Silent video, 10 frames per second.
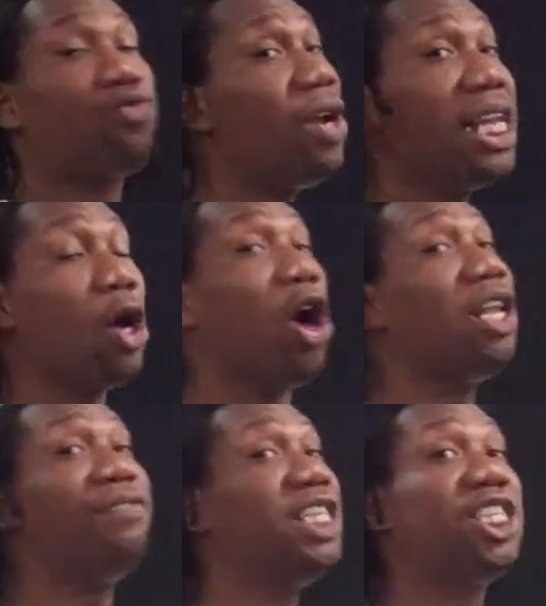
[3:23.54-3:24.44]
really all
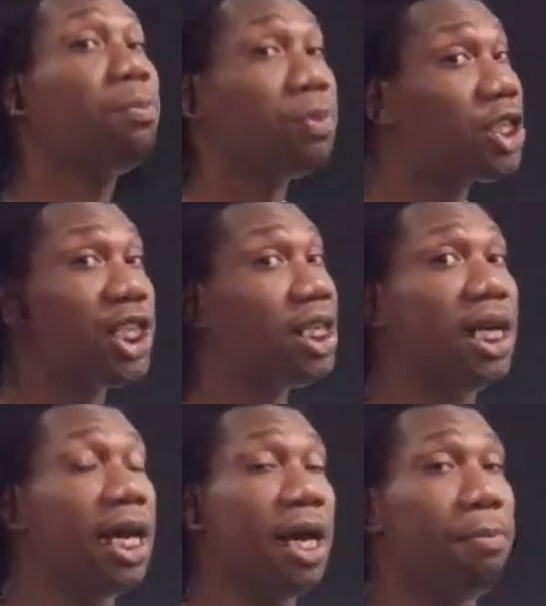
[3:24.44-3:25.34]
of Egyptian
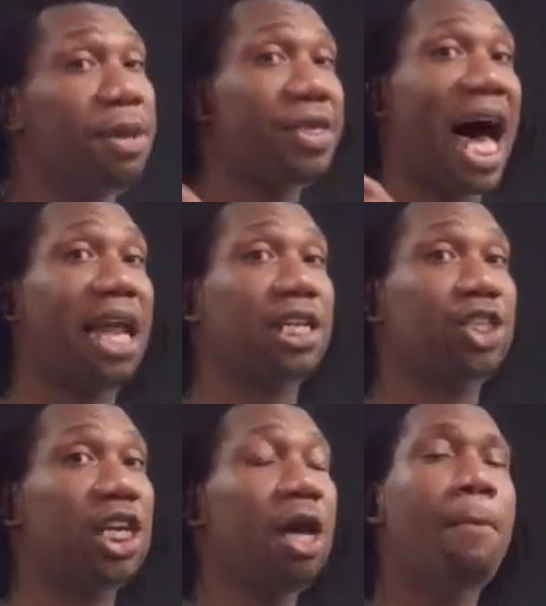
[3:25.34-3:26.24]

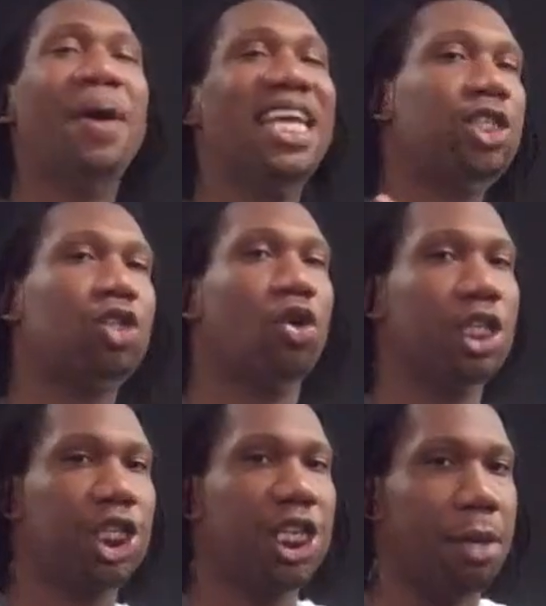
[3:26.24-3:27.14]
mythology based on
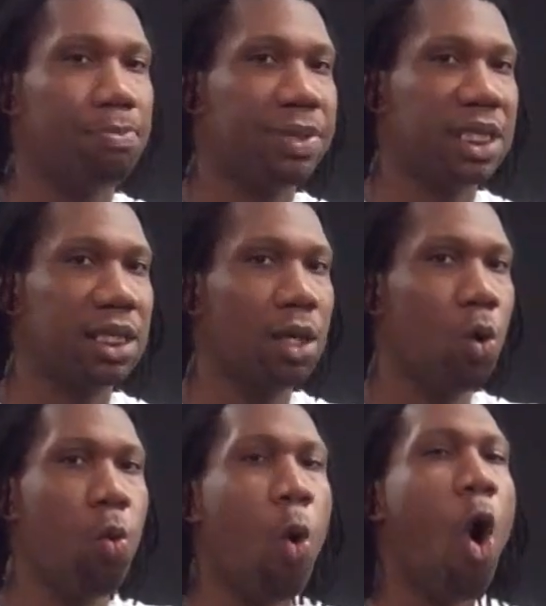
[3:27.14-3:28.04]
ships,
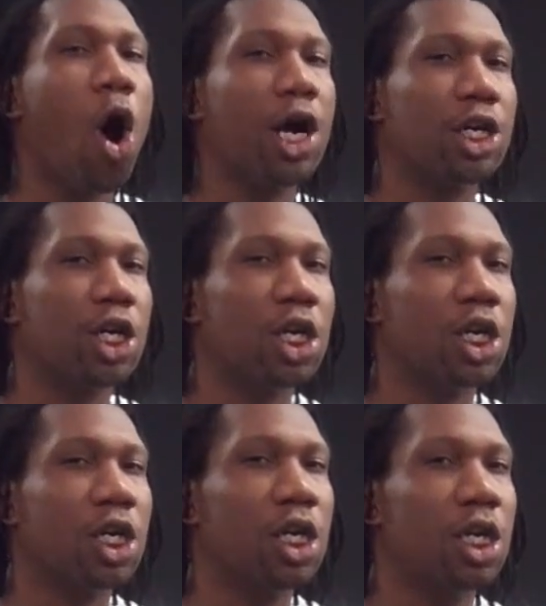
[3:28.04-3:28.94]
water,
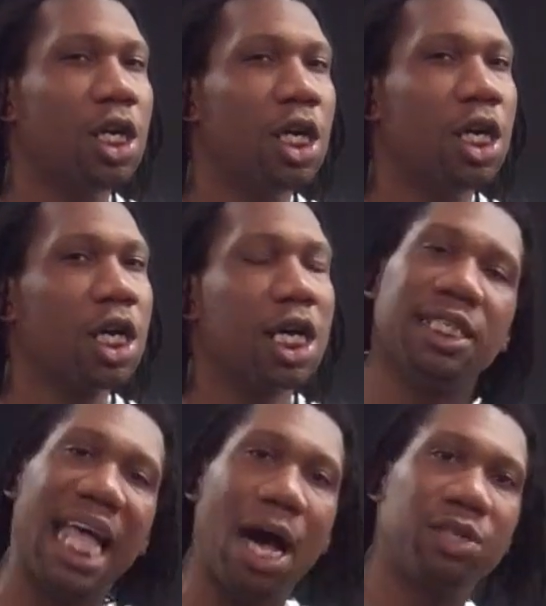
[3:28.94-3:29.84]

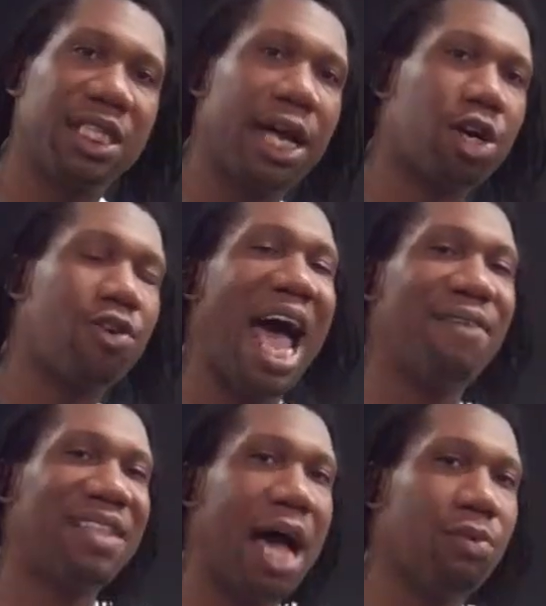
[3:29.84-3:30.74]
because that was their
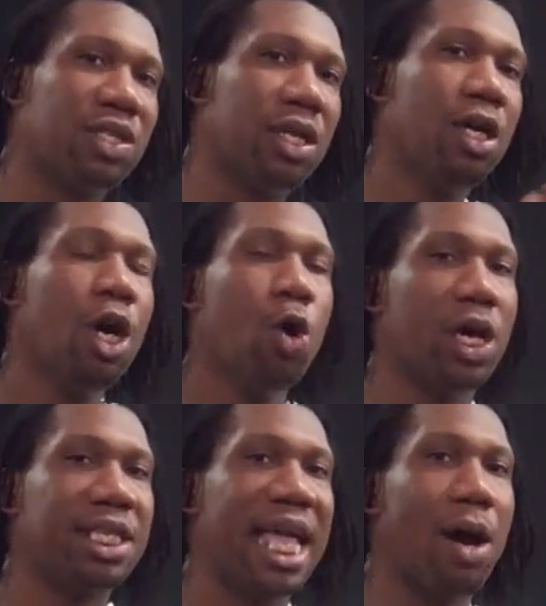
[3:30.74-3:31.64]
craft, that was
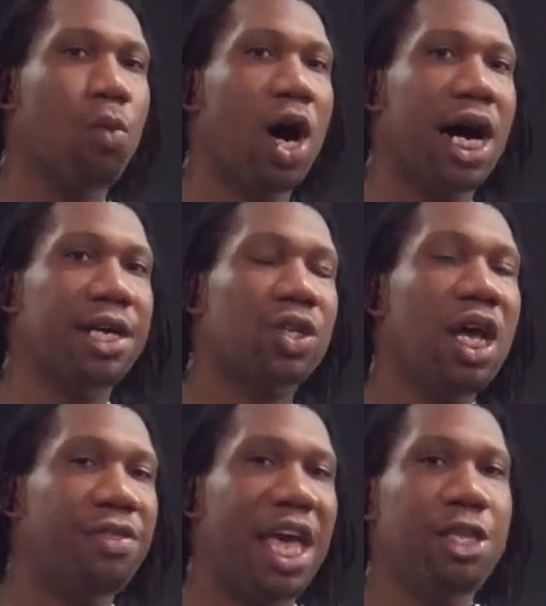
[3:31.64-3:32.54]
what that was.
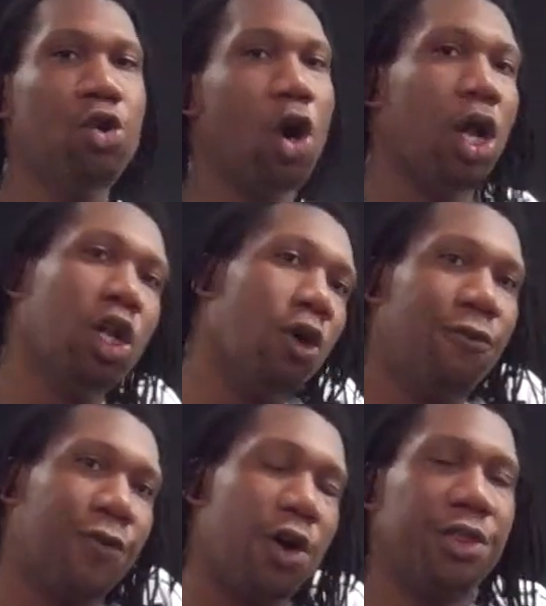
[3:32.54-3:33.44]
Then you go a little
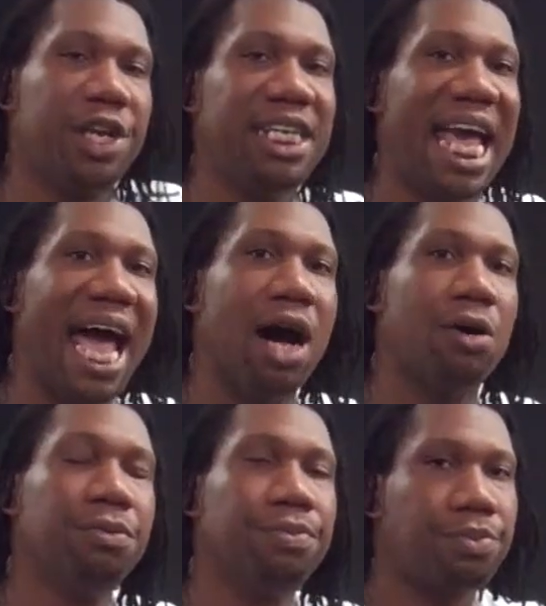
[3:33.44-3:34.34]
further
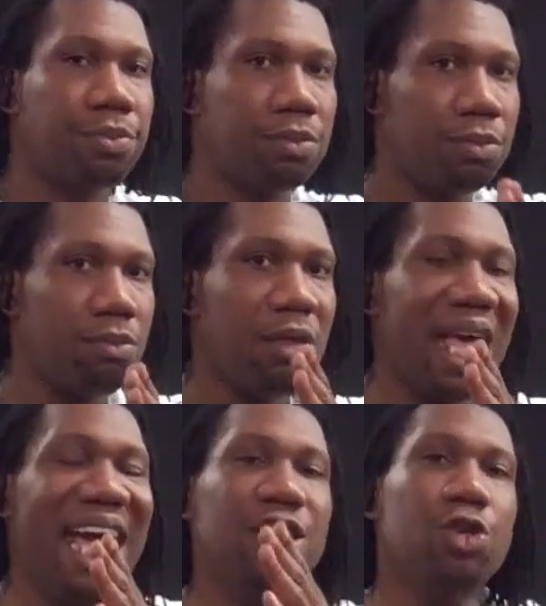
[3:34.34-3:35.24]
down,
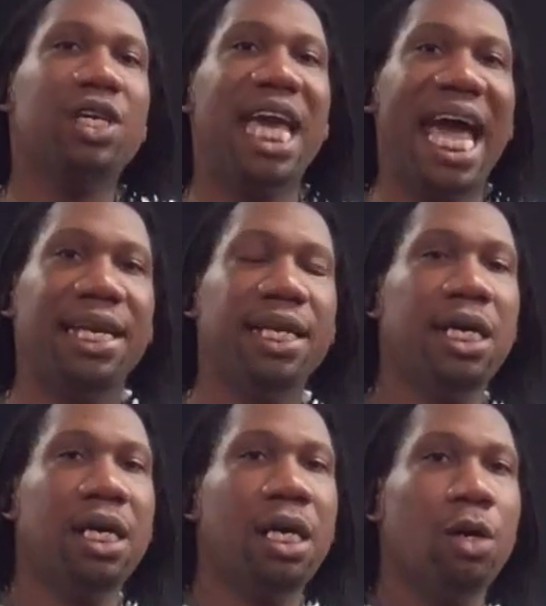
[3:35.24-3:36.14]
and you get,
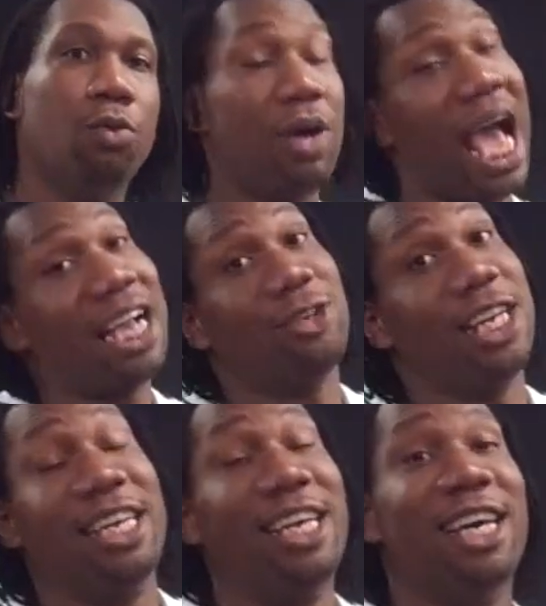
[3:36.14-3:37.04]

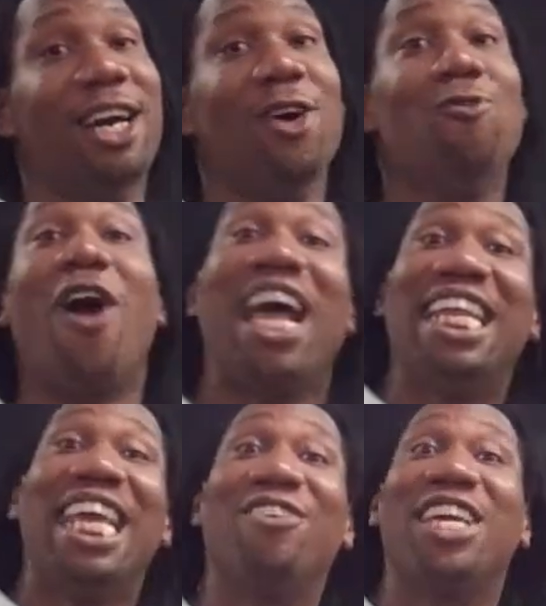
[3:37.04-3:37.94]
actually, right
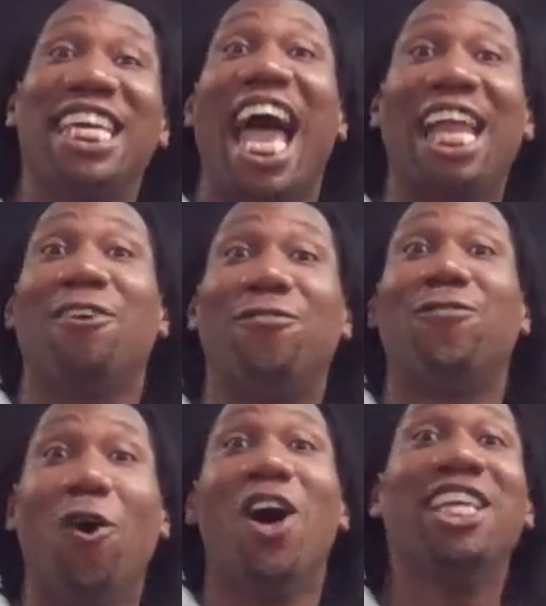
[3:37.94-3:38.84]
here in
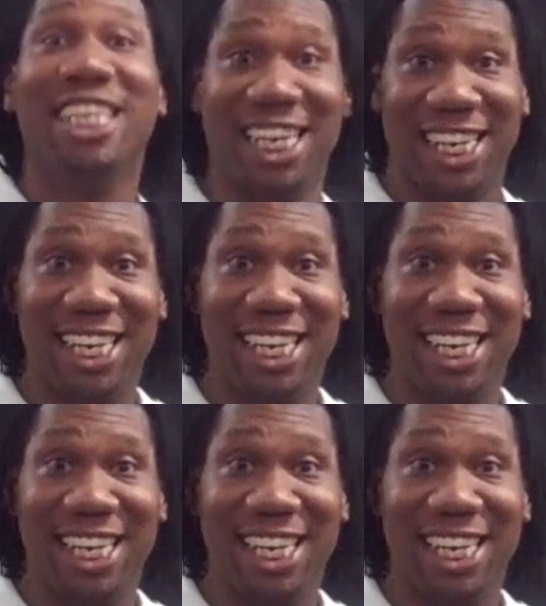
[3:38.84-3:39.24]
California,